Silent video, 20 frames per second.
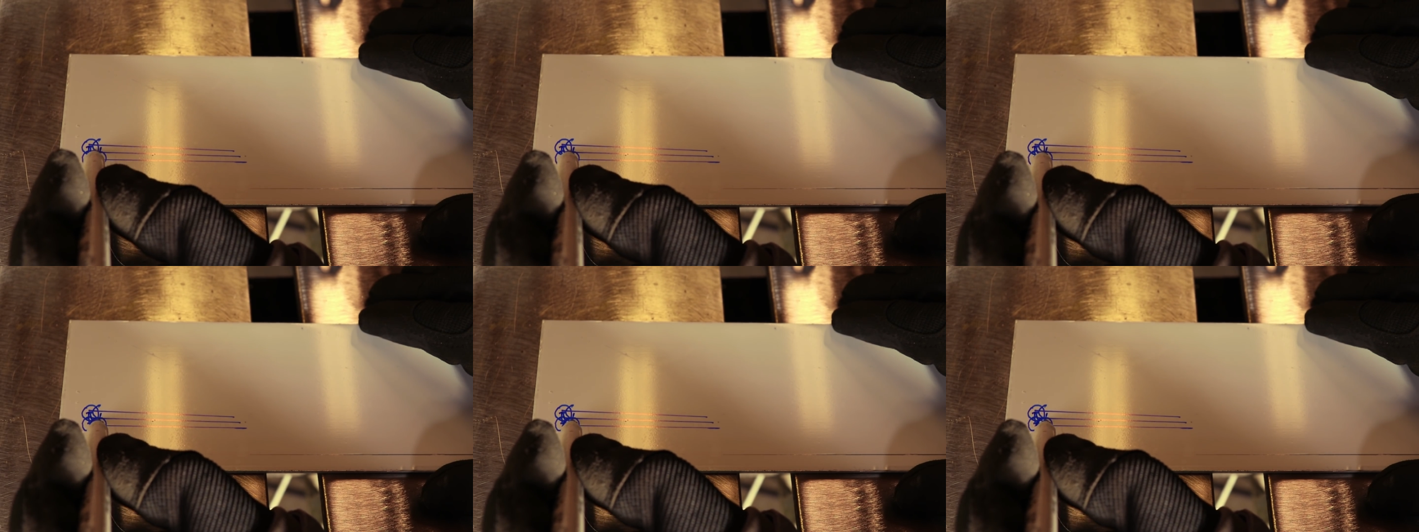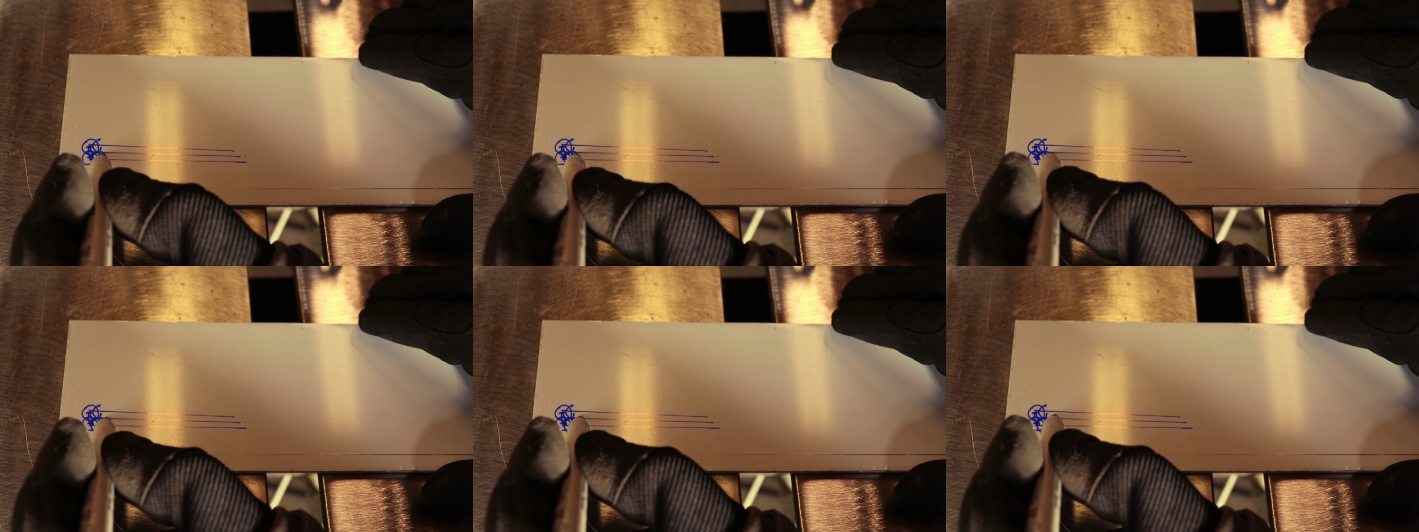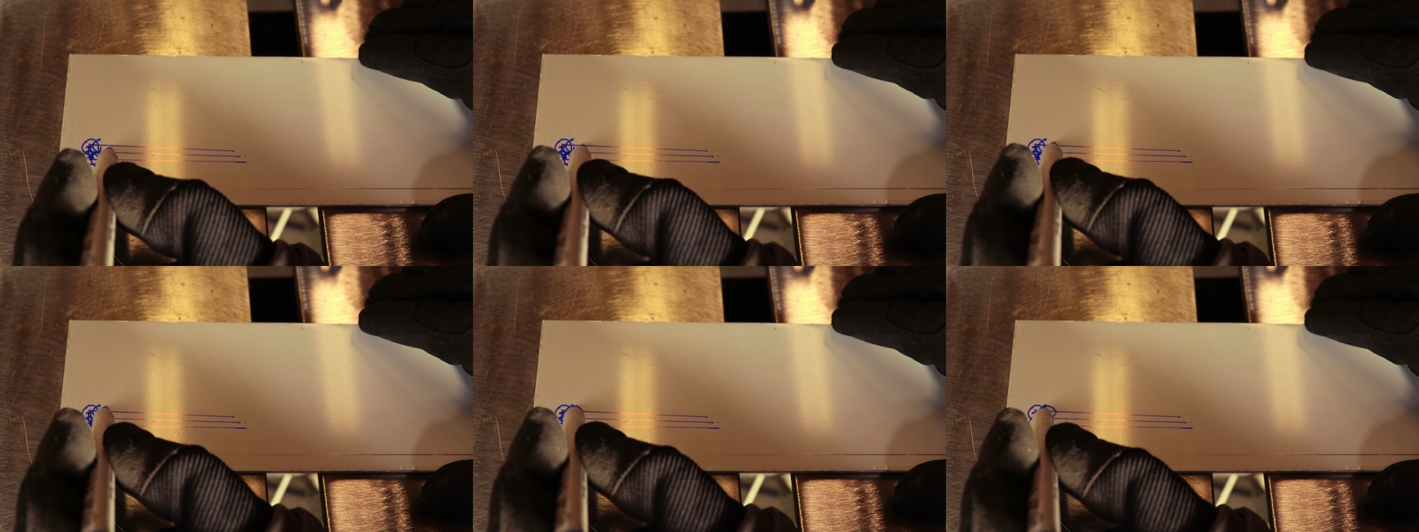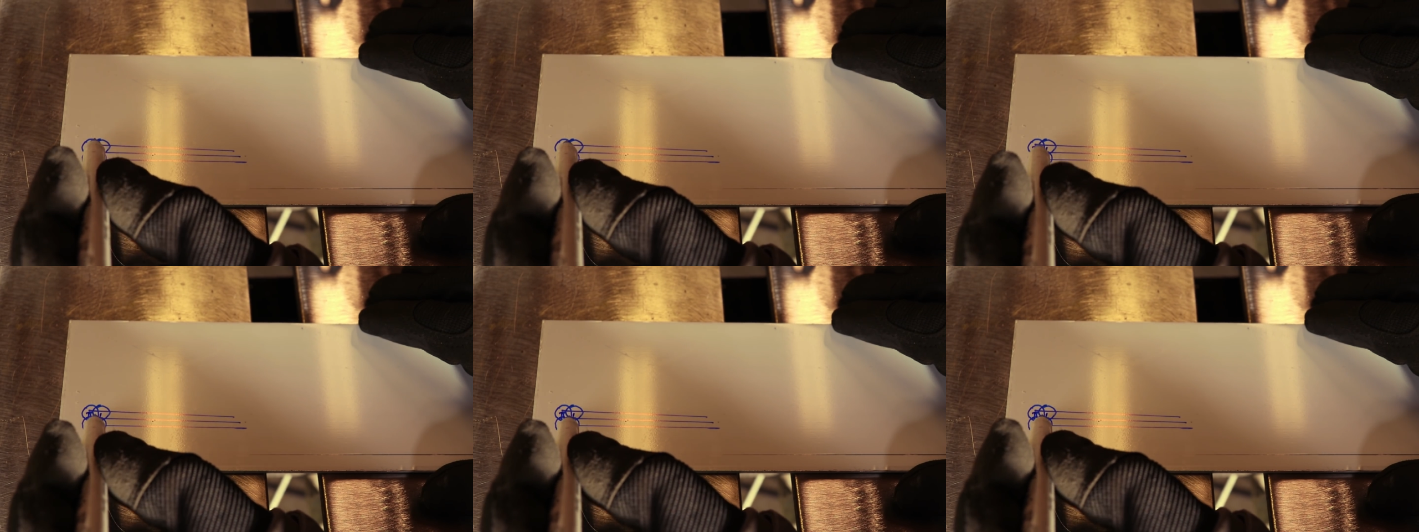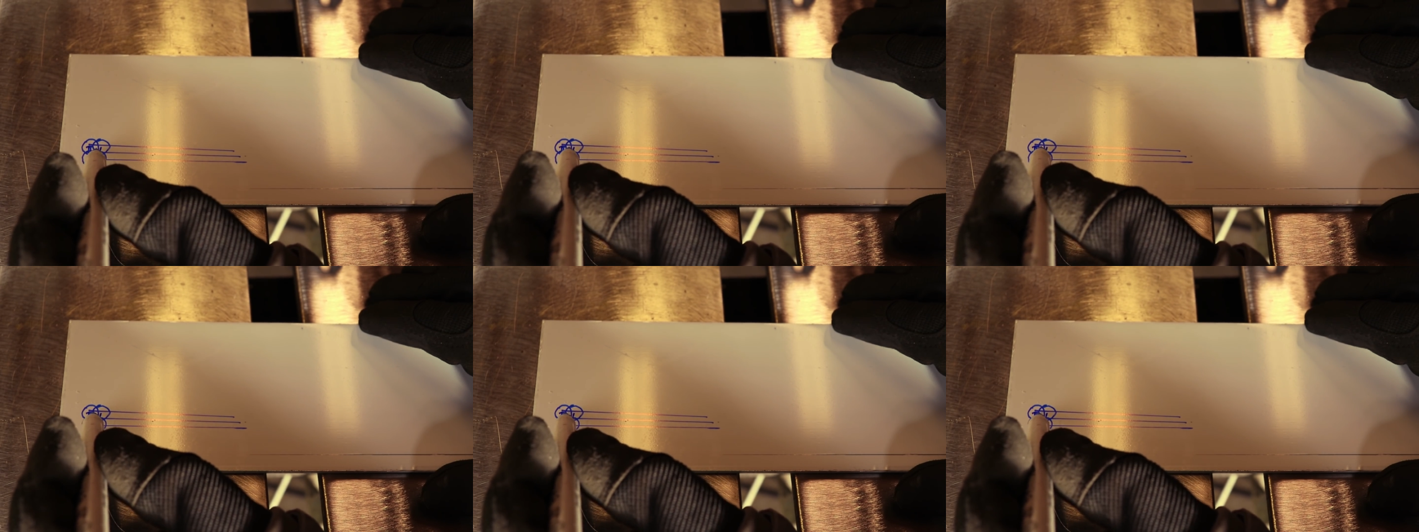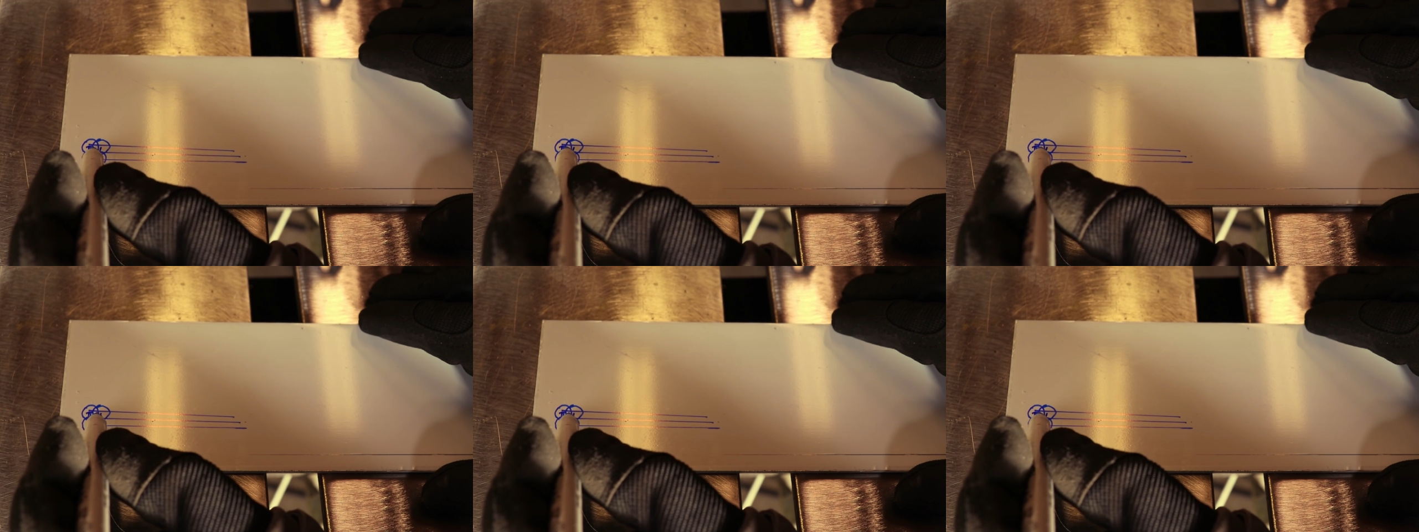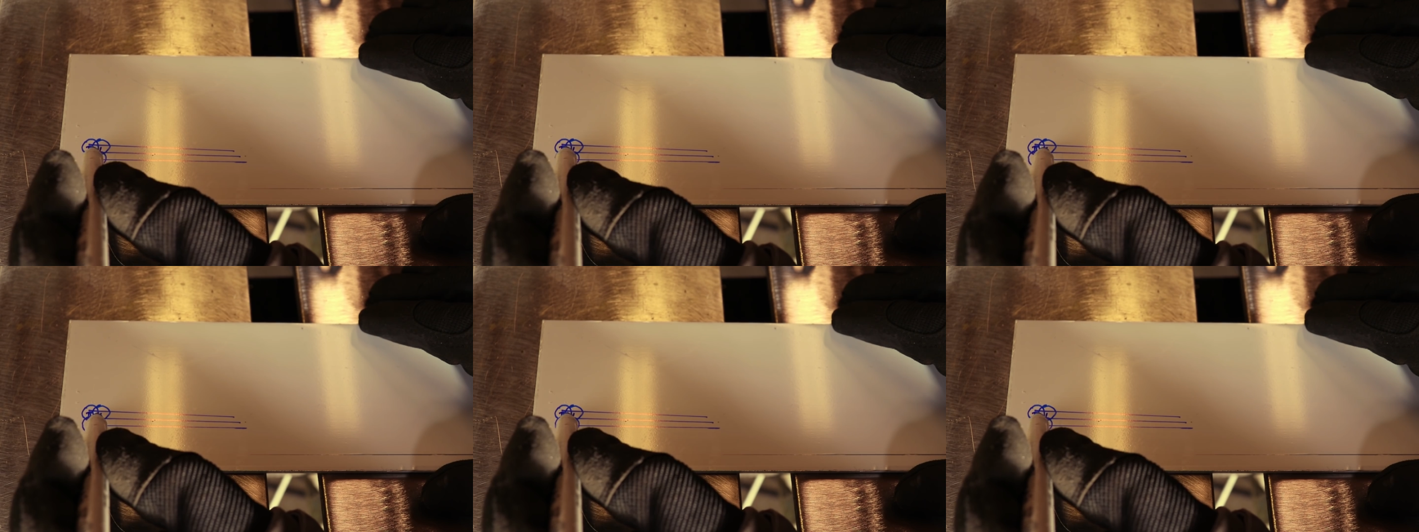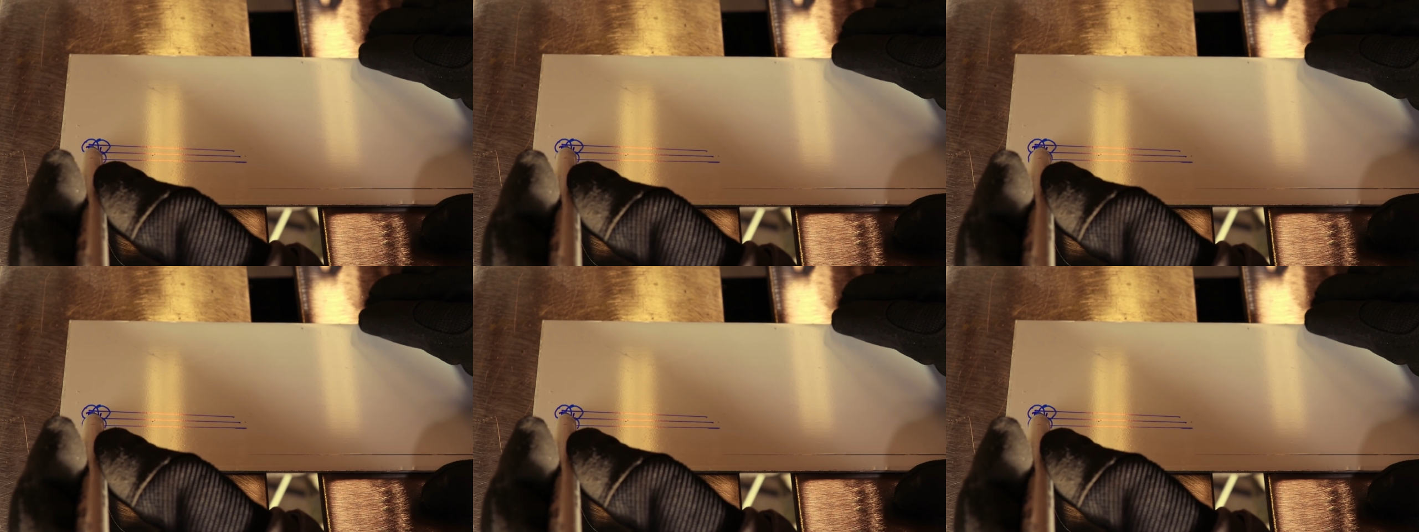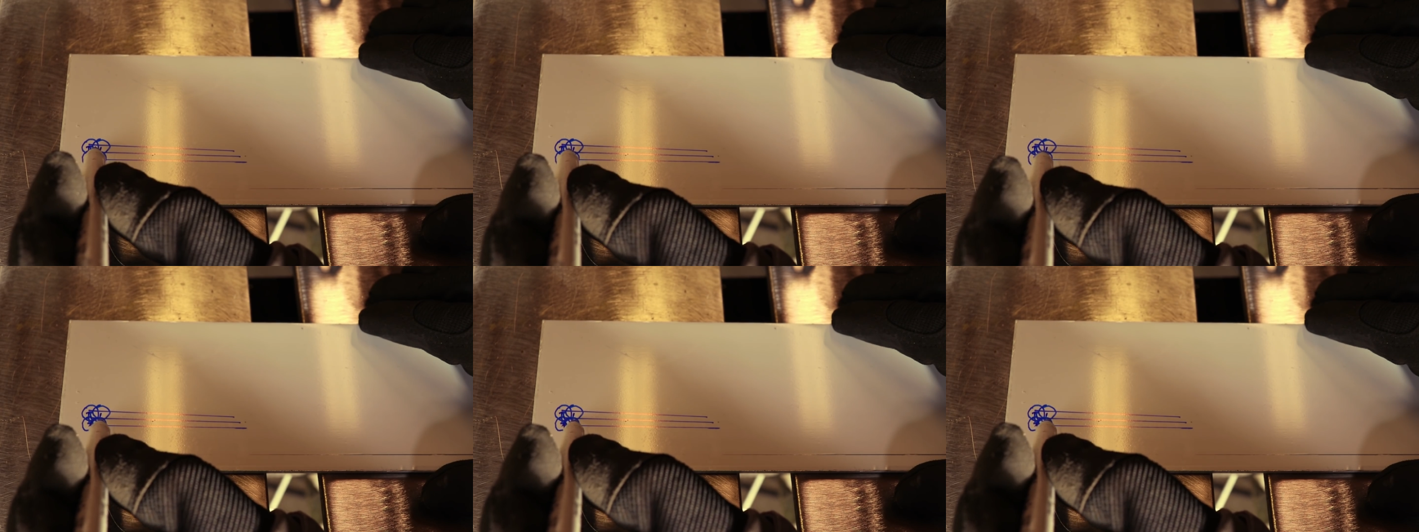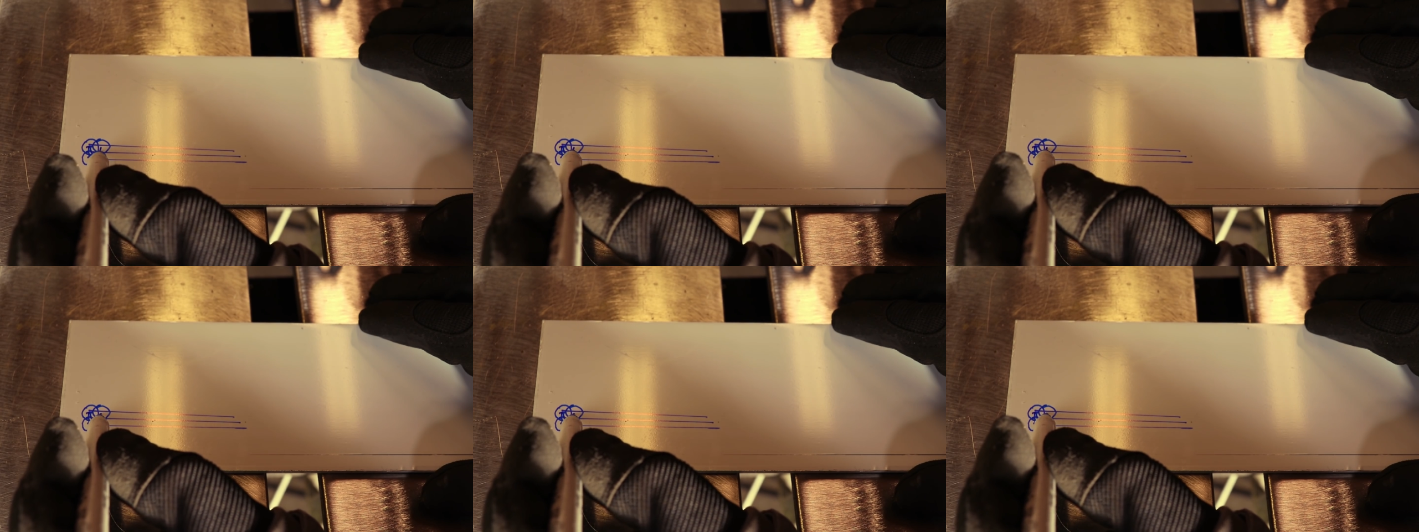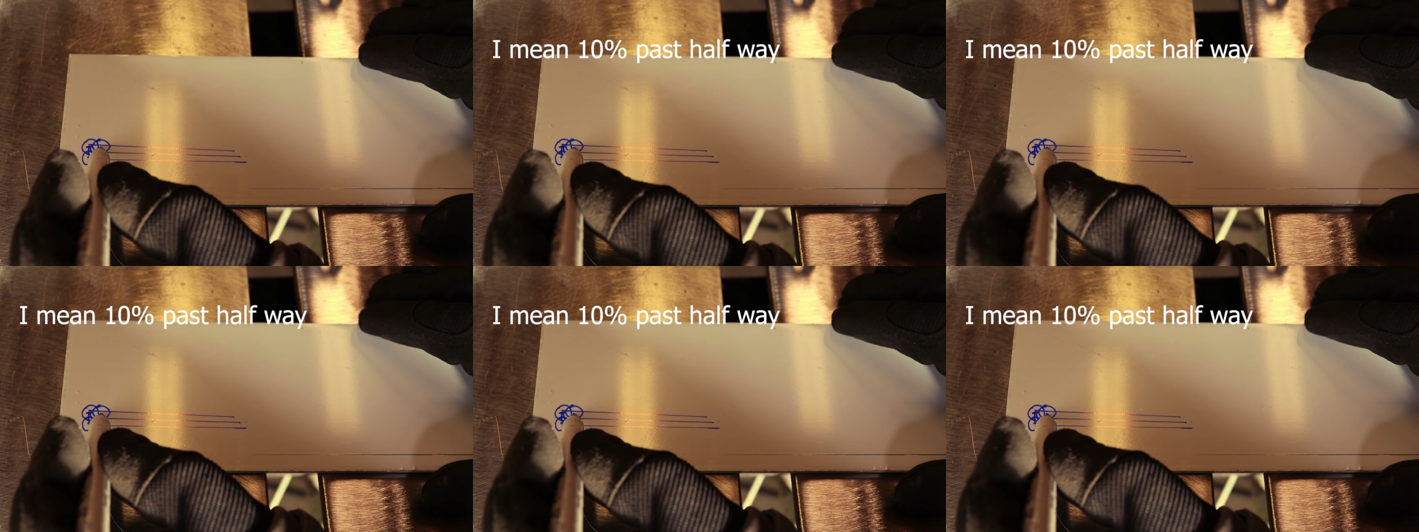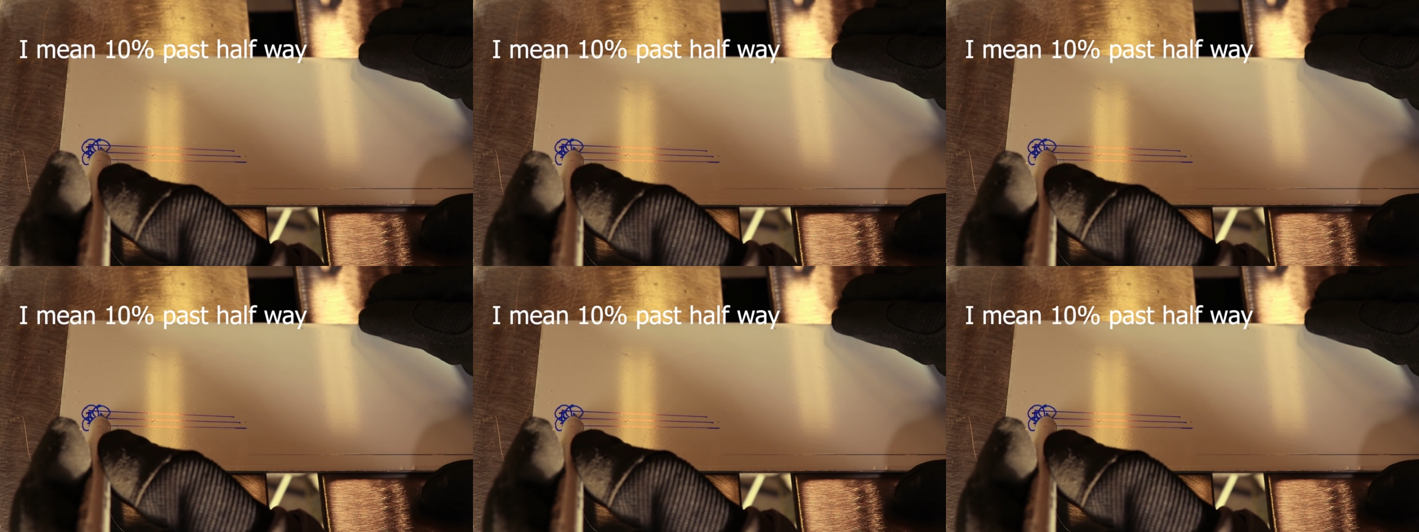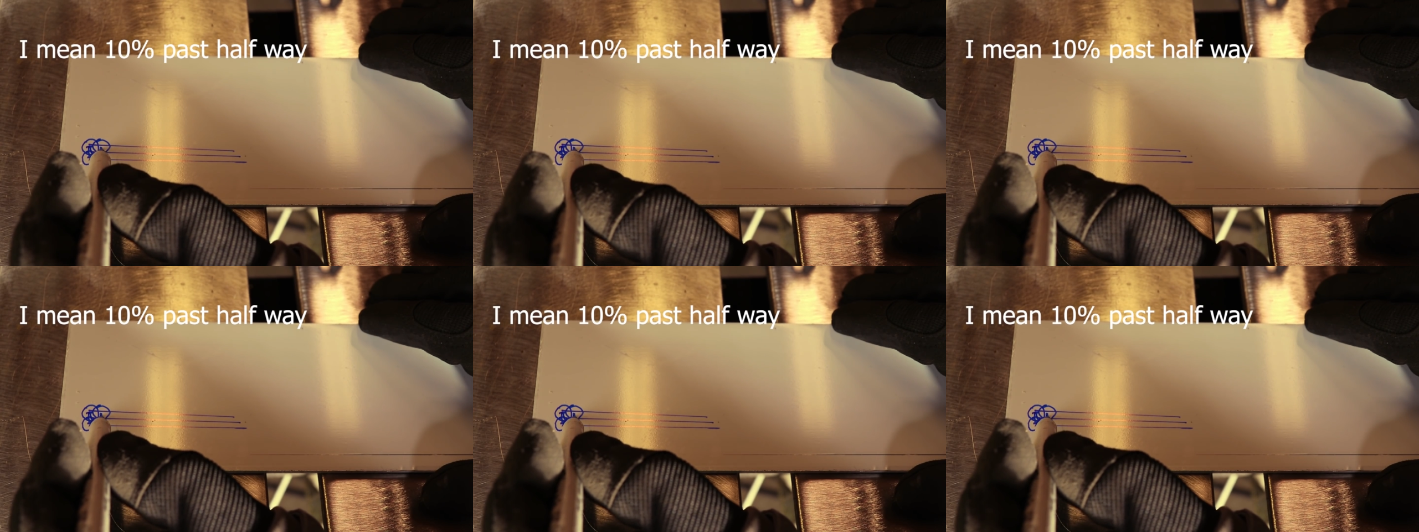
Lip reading: Nobody's mouth can be seen.